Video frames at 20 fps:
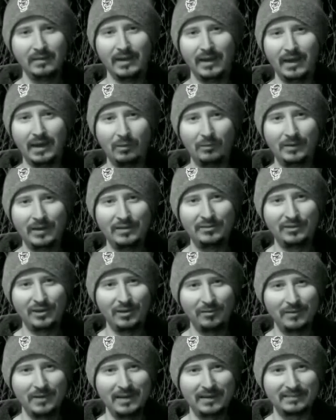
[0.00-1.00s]
and I'll catch
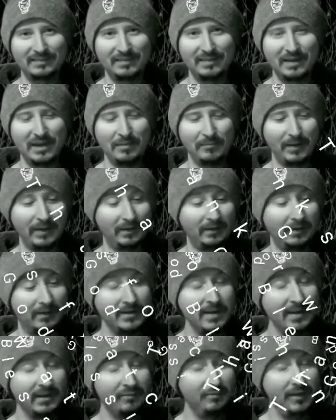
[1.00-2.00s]
y'all next time. And the
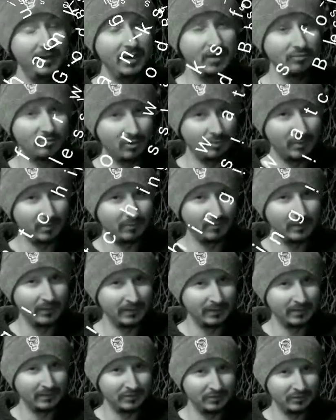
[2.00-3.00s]
next video is going to be
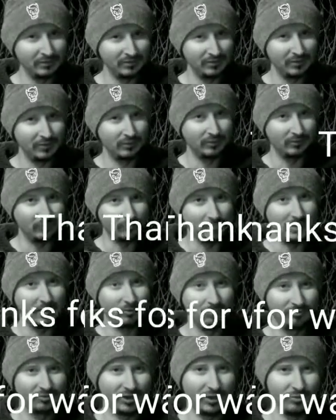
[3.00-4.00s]
really interesting too. It's going to be
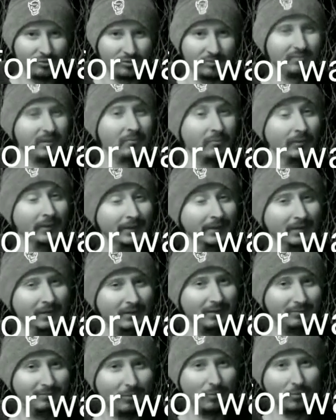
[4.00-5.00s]
on Joseph. I'm really
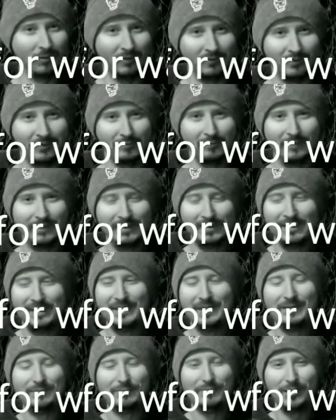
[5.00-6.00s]
looking forward to them.
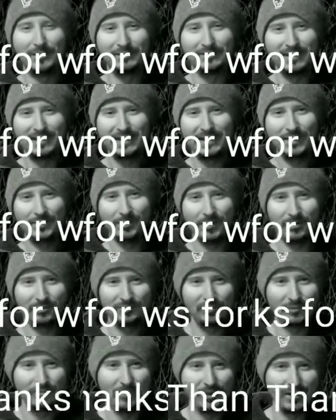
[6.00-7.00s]
But thank you all
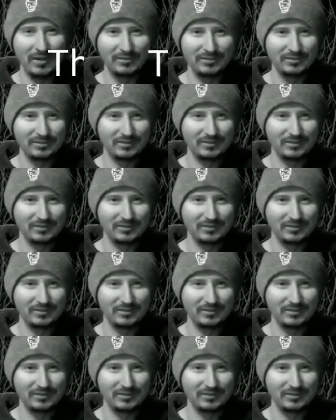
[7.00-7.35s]
so much.